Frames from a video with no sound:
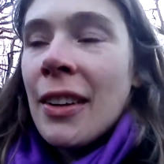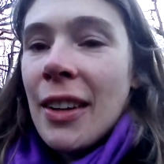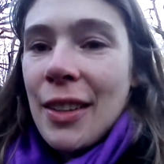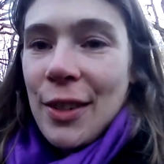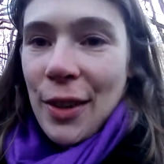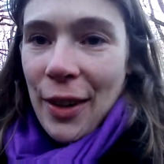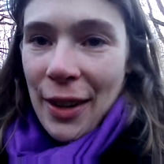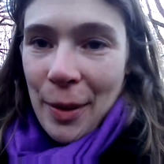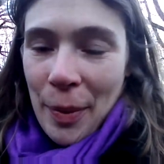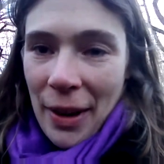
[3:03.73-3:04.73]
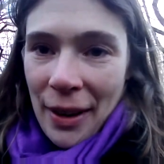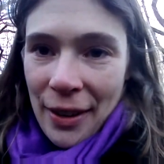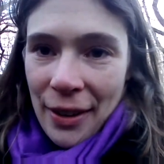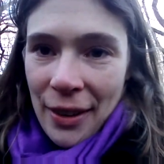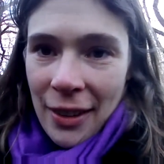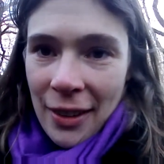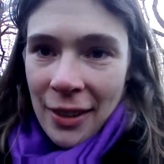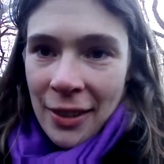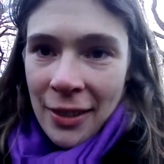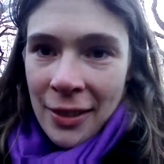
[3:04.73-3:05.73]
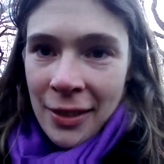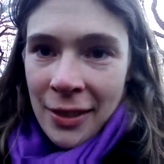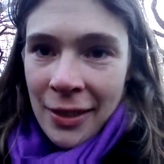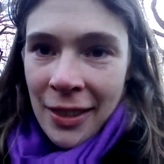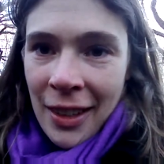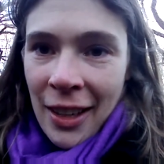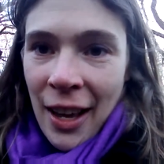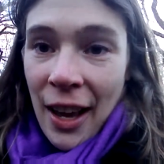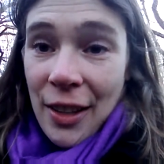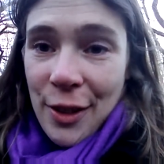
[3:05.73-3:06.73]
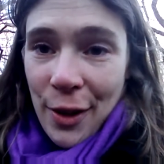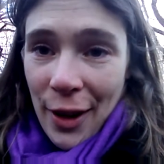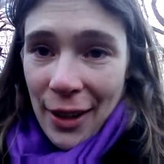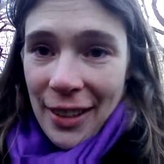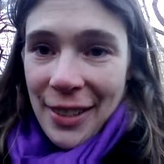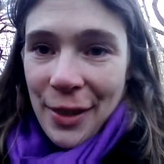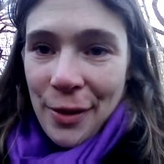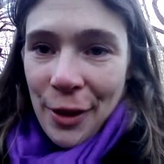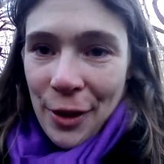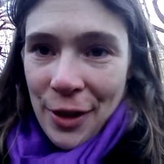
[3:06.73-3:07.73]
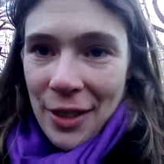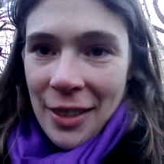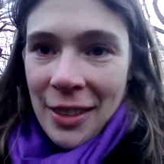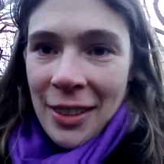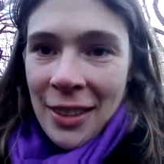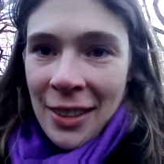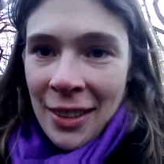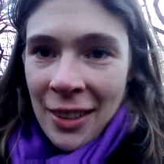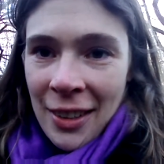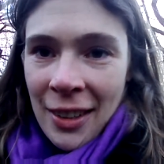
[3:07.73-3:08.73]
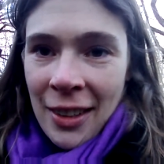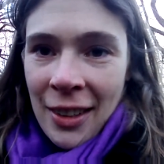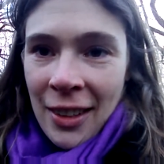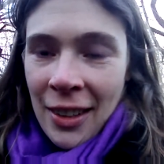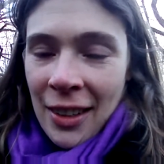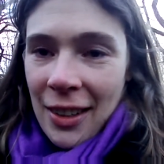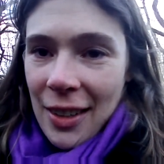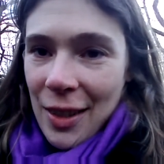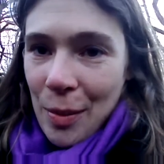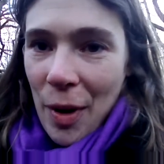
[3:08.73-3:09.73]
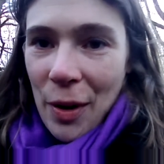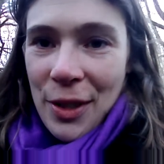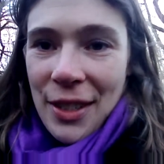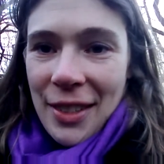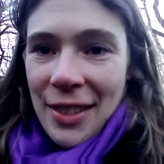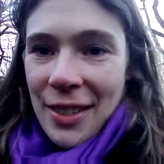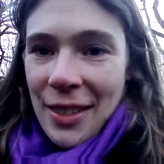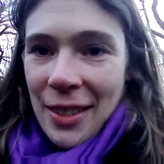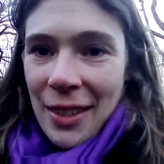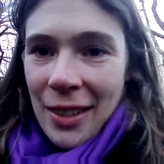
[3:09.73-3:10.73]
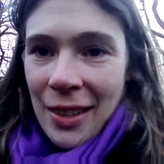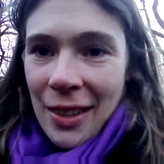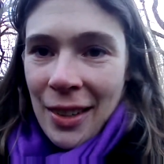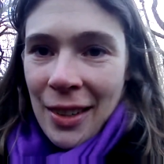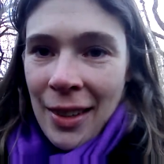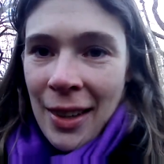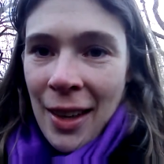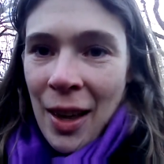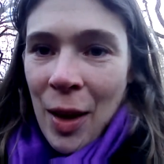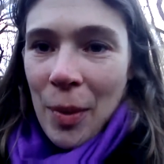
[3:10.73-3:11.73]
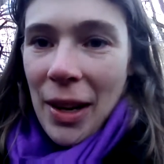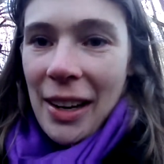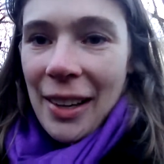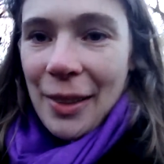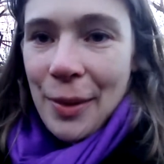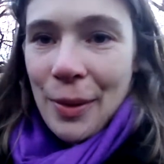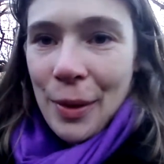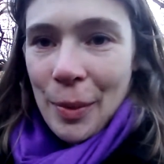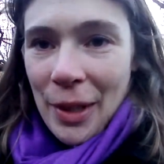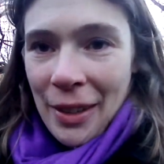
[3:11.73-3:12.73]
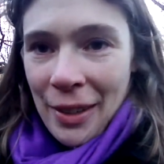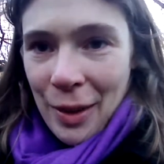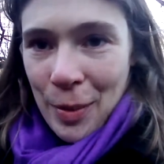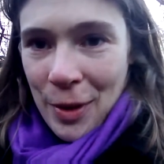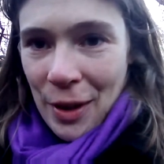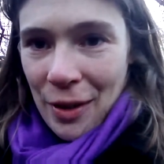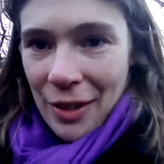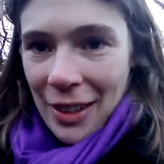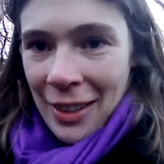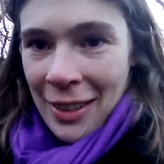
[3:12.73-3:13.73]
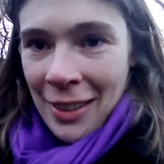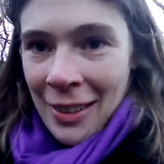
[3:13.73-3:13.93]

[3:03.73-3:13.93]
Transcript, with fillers: enjoying the path, enjoying this confusion, these emotions, being like the woman observing